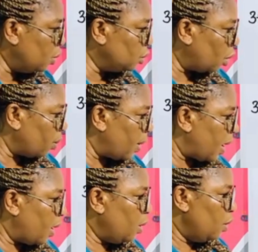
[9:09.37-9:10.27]
whole
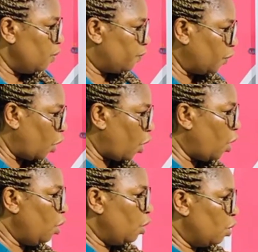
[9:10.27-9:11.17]
number
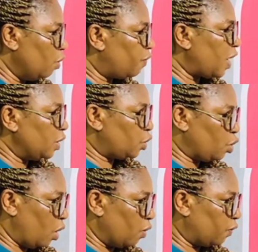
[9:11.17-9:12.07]
4 over
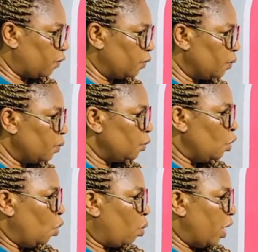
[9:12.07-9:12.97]
12.
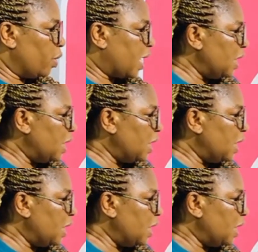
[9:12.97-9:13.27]
When you